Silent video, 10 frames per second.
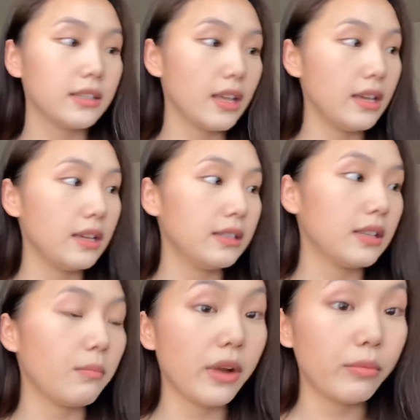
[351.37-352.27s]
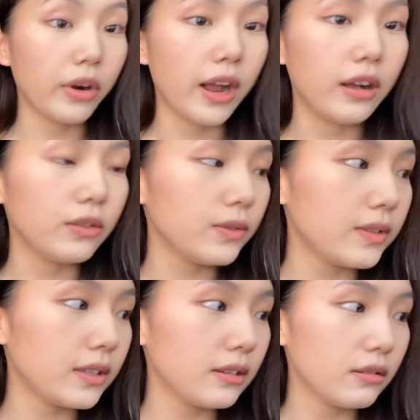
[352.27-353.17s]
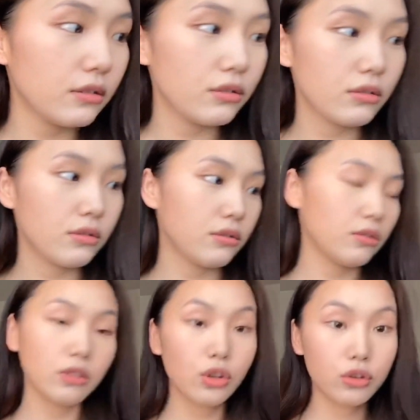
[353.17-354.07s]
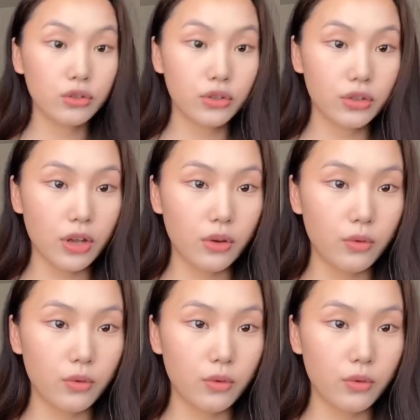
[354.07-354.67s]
is my brows. So,